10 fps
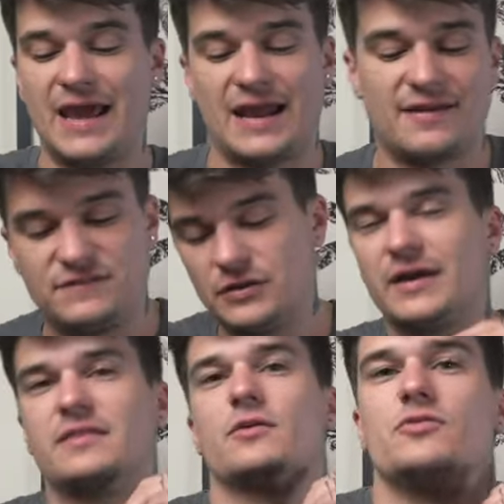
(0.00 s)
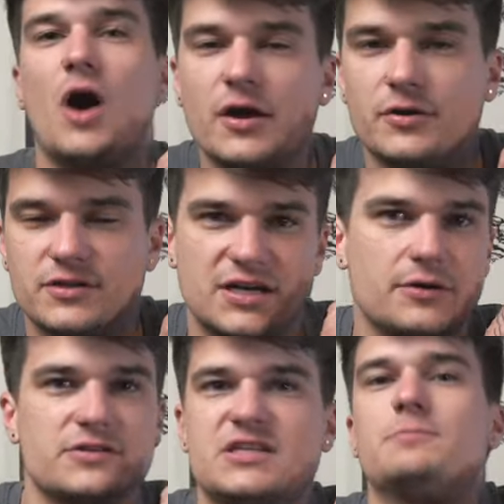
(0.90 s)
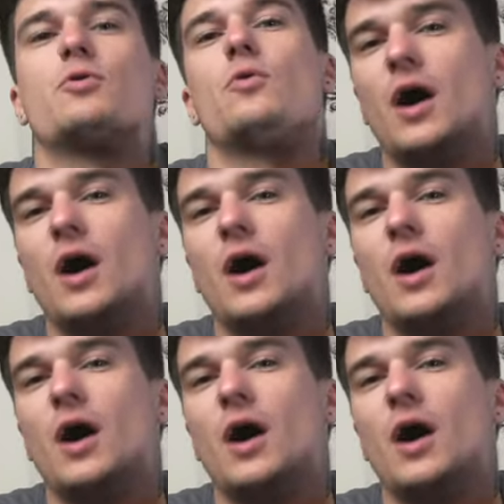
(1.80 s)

and I feel like they're not your stereotypical